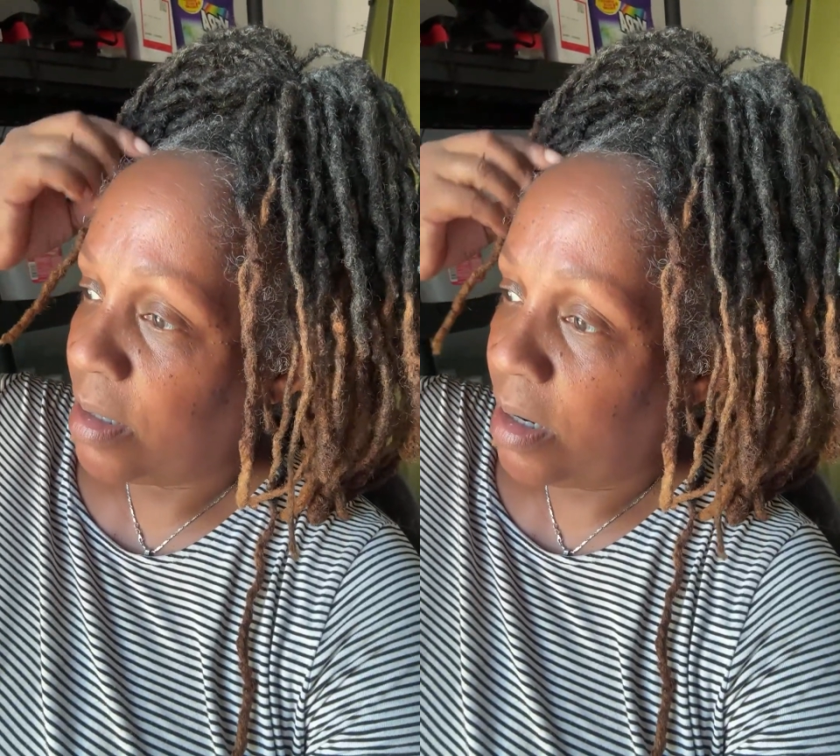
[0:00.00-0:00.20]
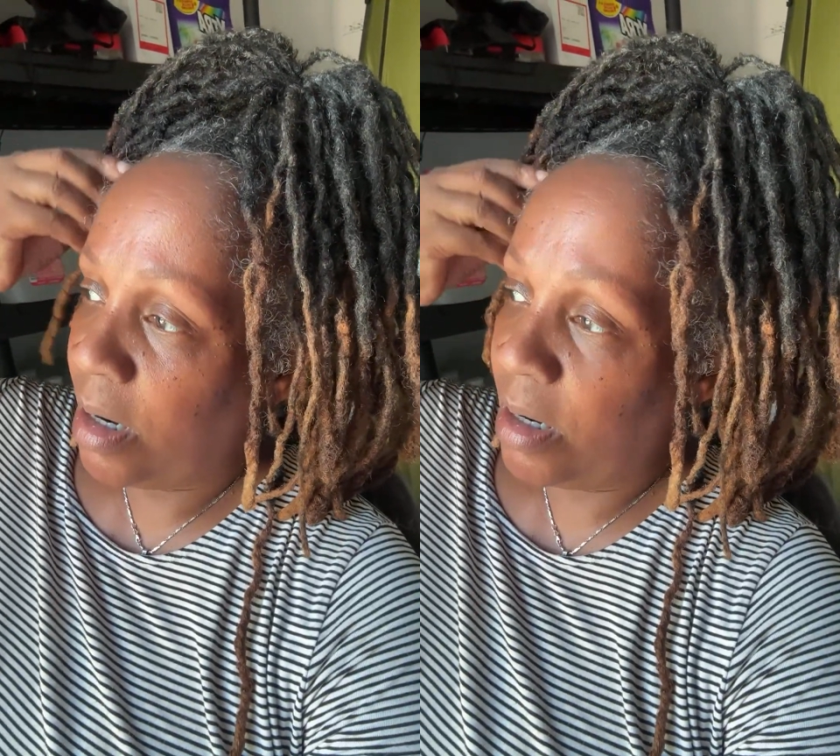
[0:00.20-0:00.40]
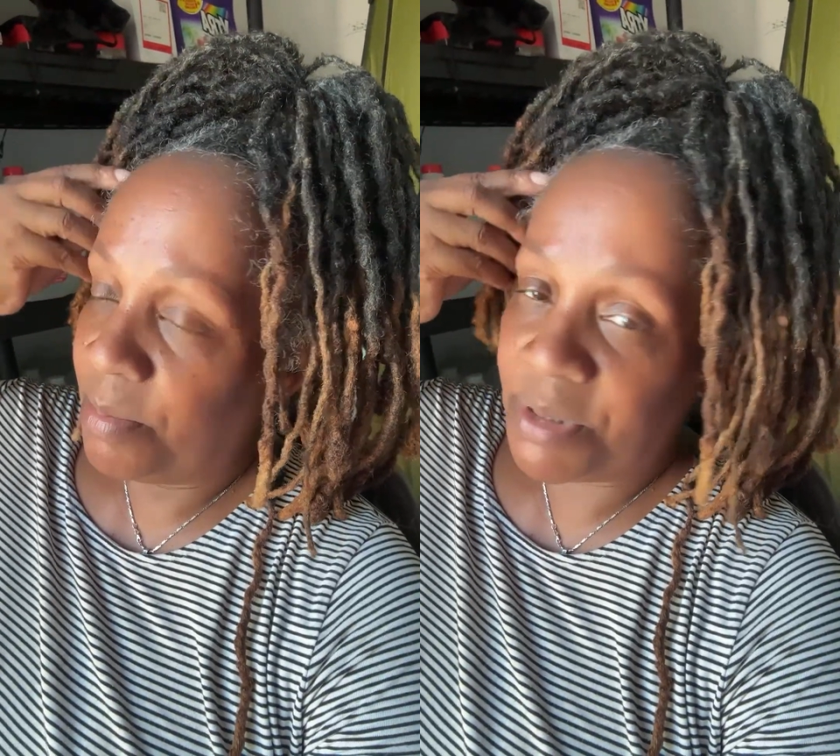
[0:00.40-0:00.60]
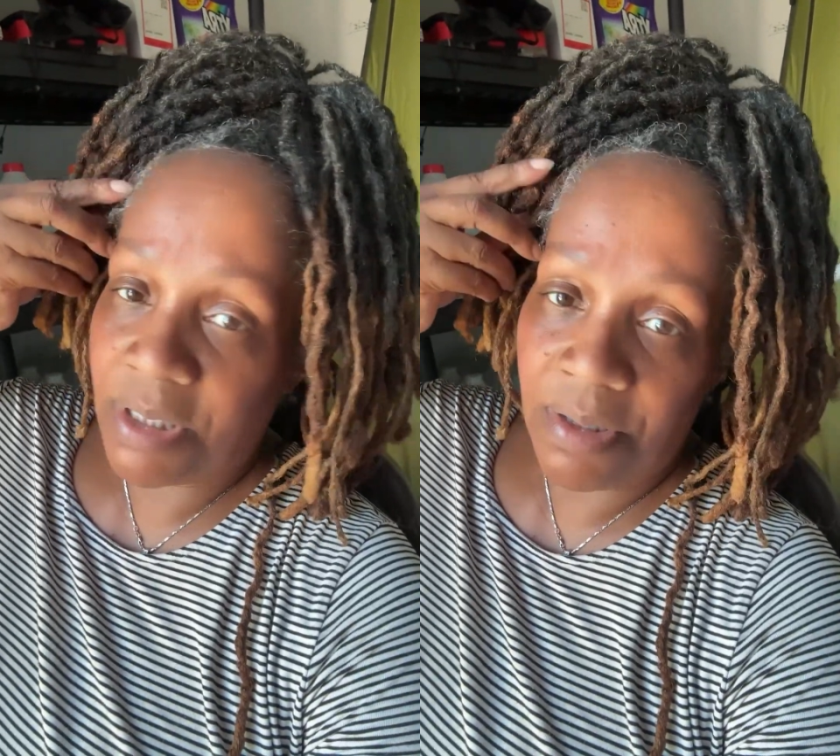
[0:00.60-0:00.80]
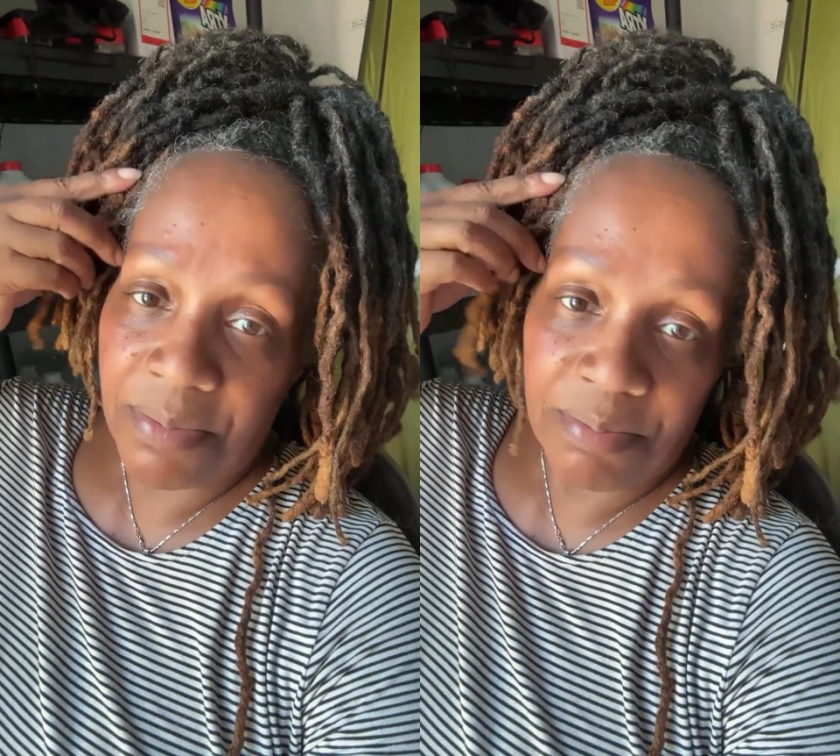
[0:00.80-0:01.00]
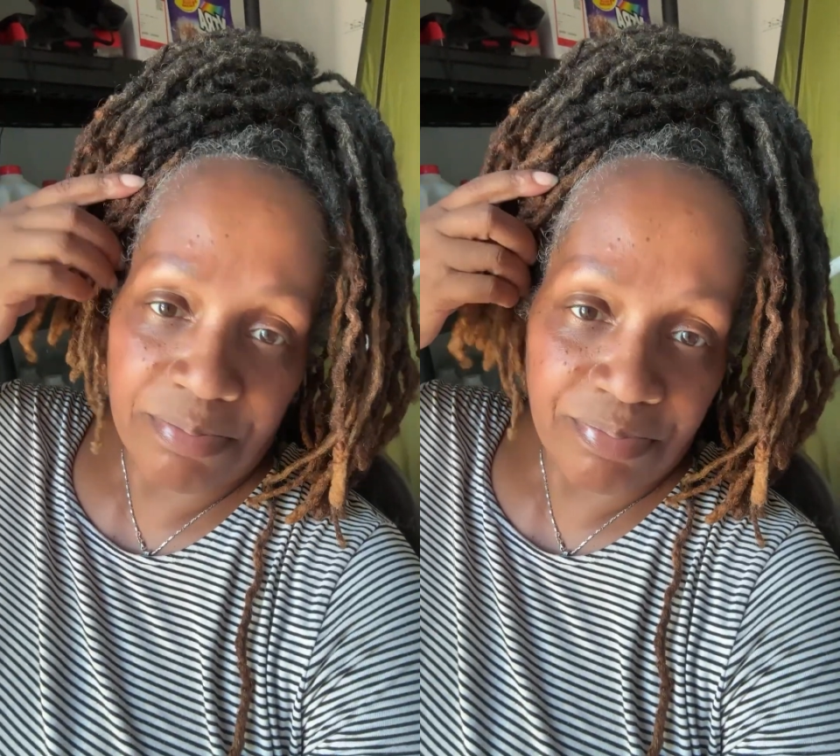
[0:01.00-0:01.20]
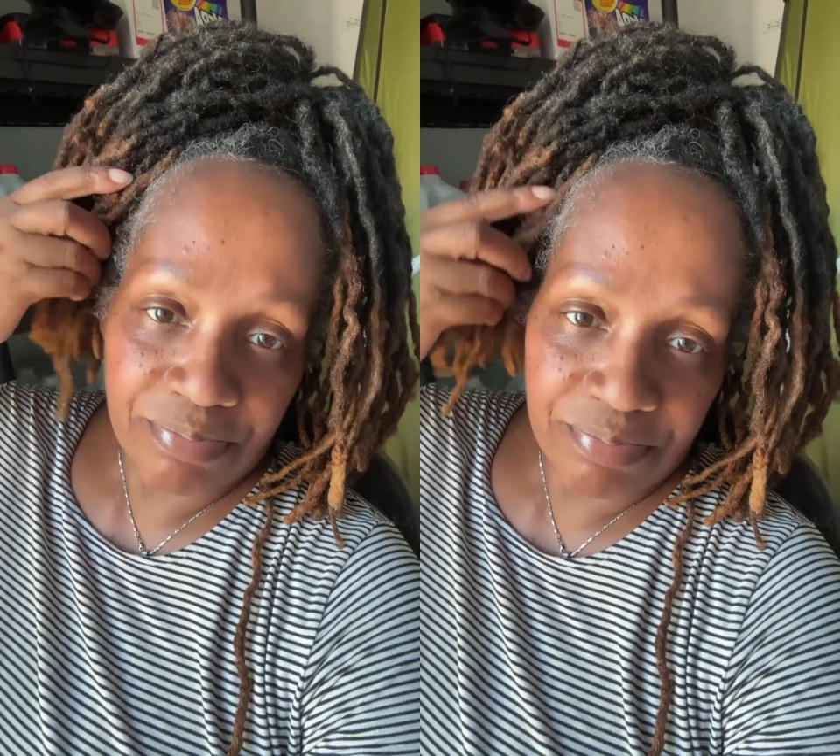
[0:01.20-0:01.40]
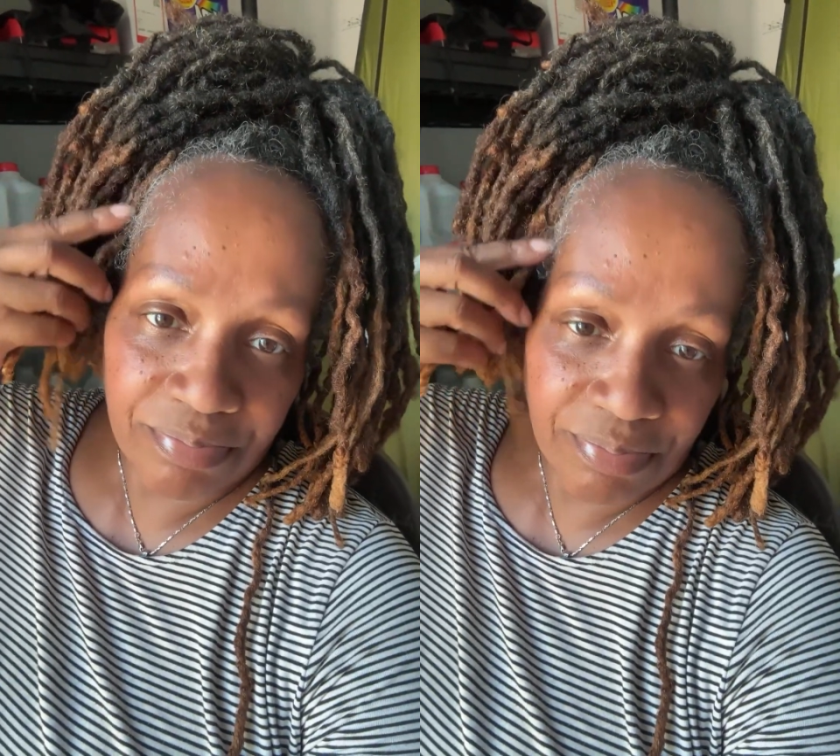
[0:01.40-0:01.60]
some
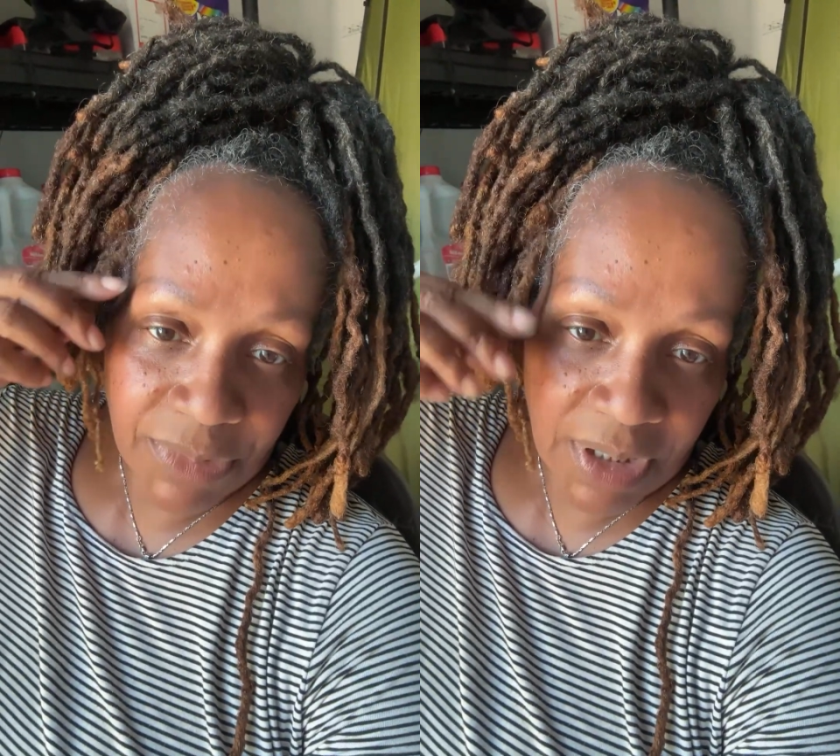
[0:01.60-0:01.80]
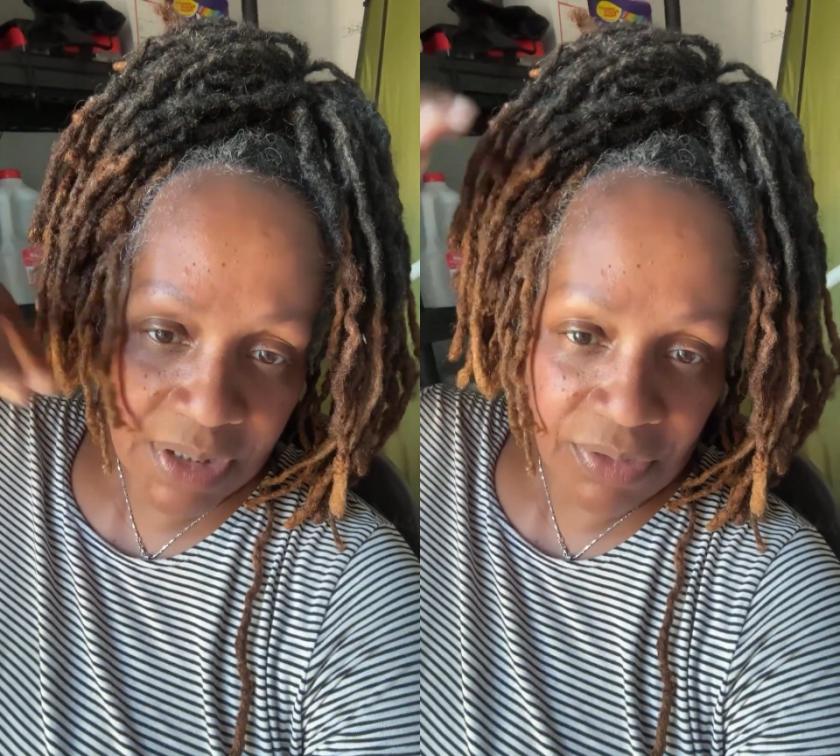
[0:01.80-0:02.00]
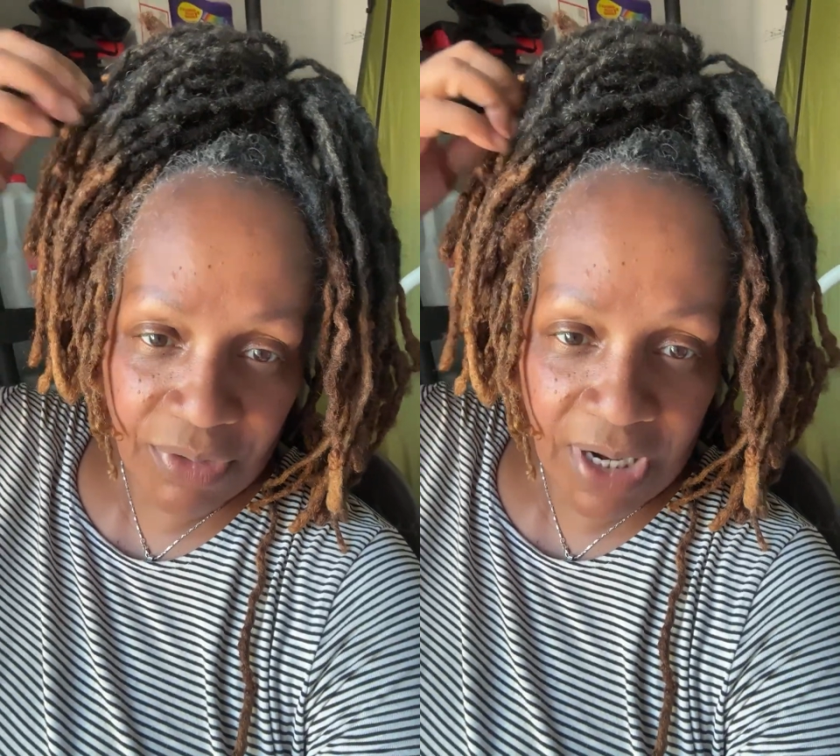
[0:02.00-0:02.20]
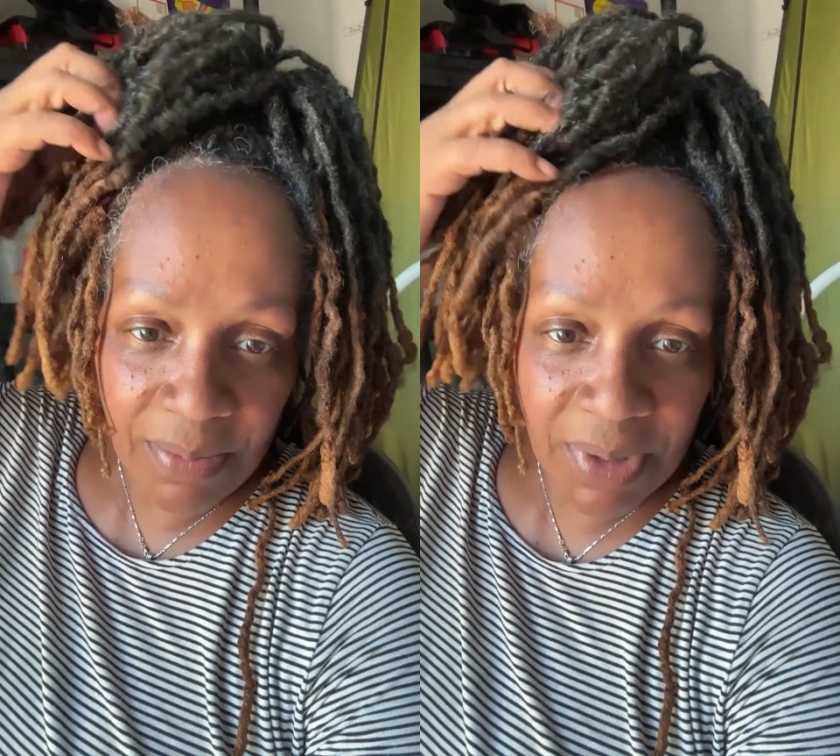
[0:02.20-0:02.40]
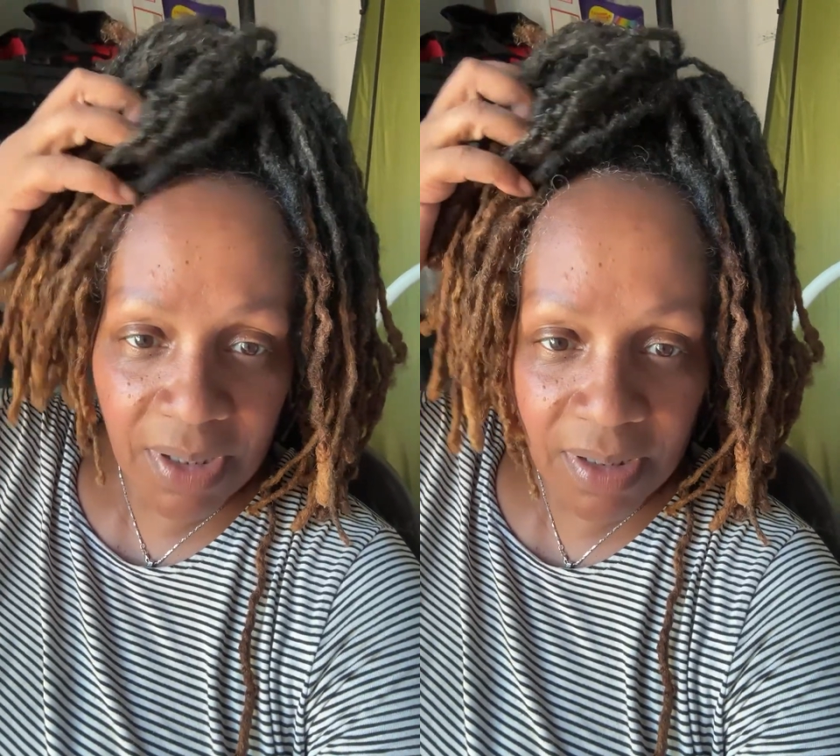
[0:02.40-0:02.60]
ceramic.